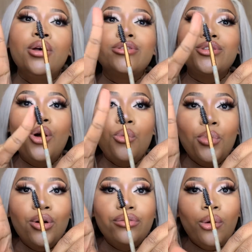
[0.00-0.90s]
soap
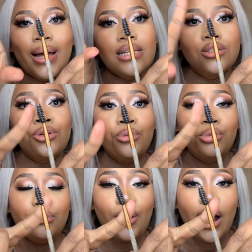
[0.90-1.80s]
for my soap
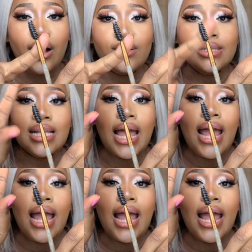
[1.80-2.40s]
brows